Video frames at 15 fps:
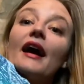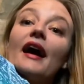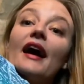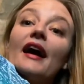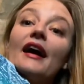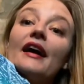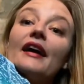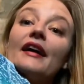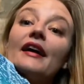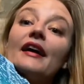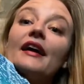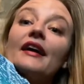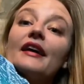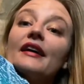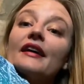I
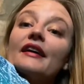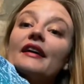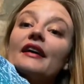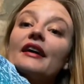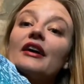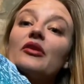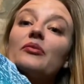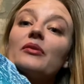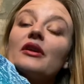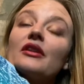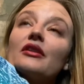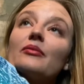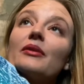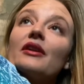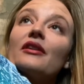am
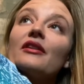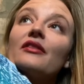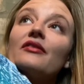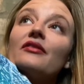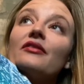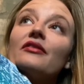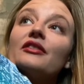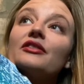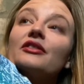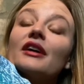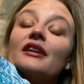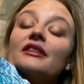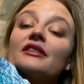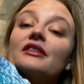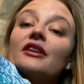in the middle of, we're
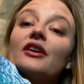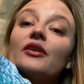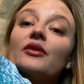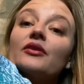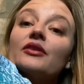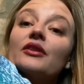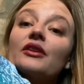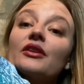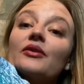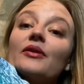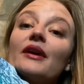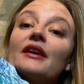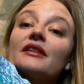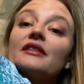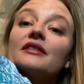trying to go to the
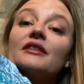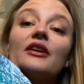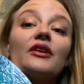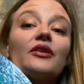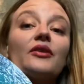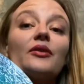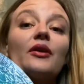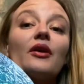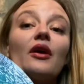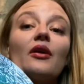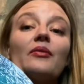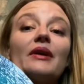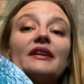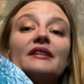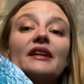US, so
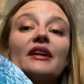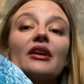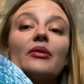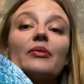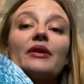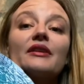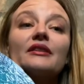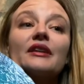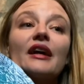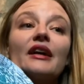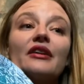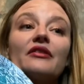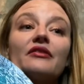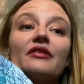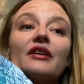all my setup is
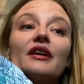kind of